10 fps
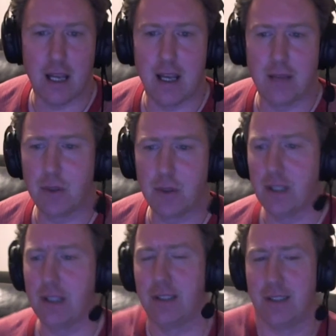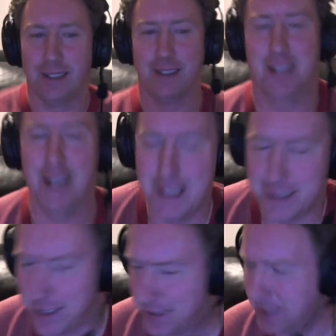I've got to
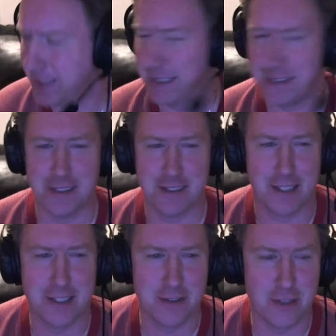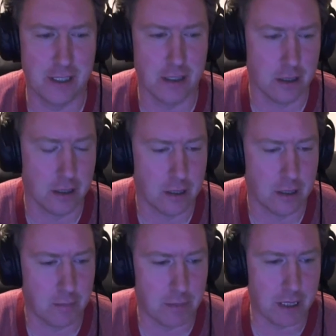enter into dangerous territory here
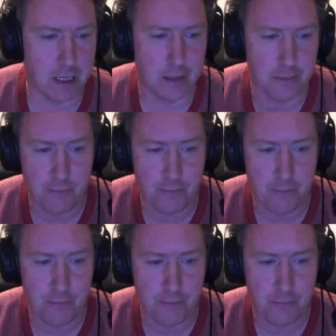by